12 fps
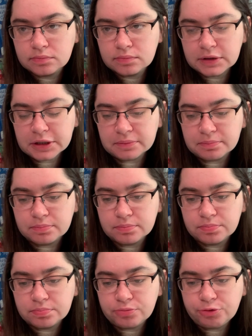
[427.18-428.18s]
like a
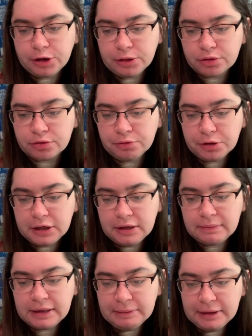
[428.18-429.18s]
0.3
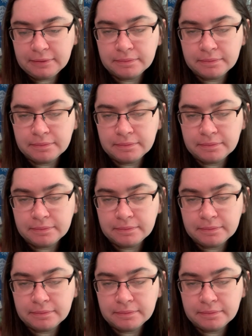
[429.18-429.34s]
maybe.